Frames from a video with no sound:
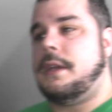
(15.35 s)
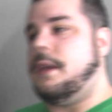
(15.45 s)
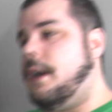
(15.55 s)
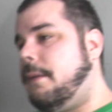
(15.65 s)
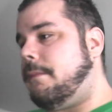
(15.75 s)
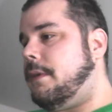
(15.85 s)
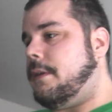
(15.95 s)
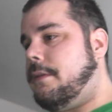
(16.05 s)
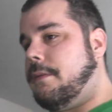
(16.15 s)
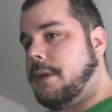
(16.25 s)
Yup,
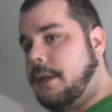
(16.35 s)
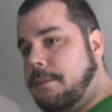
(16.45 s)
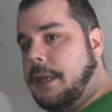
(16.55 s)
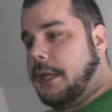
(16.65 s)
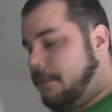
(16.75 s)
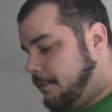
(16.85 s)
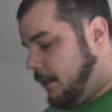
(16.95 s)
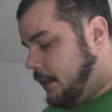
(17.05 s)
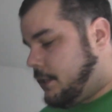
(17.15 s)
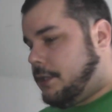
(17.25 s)
we're gonna make a
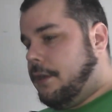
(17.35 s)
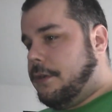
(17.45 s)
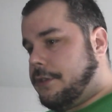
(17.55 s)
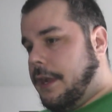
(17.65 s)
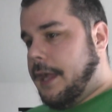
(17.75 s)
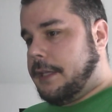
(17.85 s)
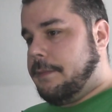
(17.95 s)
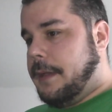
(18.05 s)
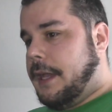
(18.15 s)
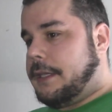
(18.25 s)
friggin' snow track in
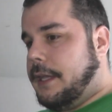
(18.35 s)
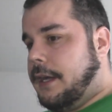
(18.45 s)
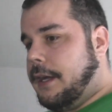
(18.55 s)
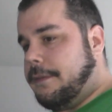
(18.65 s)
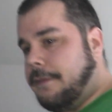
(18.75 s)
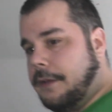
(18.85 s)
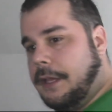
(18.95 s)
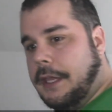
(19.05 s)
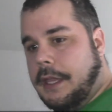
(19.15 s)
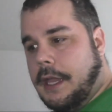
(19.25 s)
the backyard for
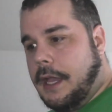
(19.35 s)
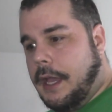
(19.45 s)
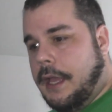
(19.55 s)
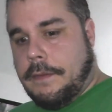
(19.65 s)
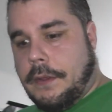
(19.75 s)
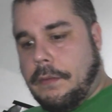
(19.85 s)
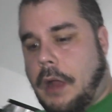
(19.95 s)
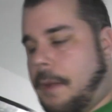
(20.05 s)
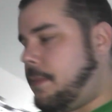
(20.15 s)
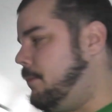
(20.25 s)
the
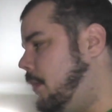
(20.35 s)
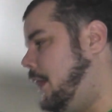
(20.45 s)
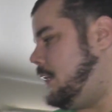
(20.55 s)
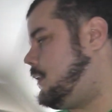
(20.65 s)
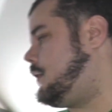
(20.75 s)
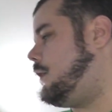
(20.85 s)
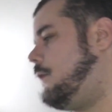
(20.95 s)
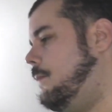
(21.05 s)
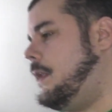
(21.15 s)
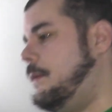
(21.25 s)
romping bikes,
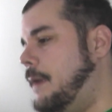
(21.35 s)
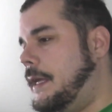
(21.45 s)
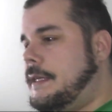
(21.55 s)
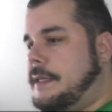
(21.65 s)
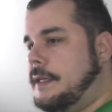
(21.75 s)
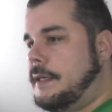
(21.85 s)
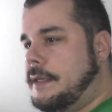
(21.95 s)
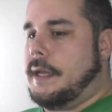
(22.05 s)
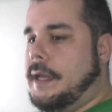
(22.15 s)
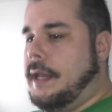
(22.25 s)
for the mini bikes.
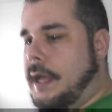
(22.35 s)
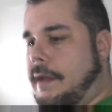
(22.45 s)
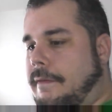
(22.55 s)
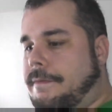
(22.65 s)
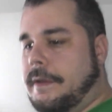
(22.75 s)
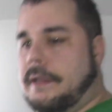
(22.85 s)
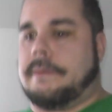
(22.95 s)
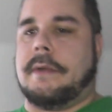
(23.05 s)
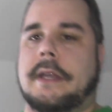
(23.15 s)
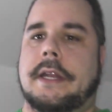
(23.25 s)
And I have a
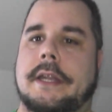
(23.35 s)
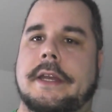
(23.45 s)
feeling we're gonna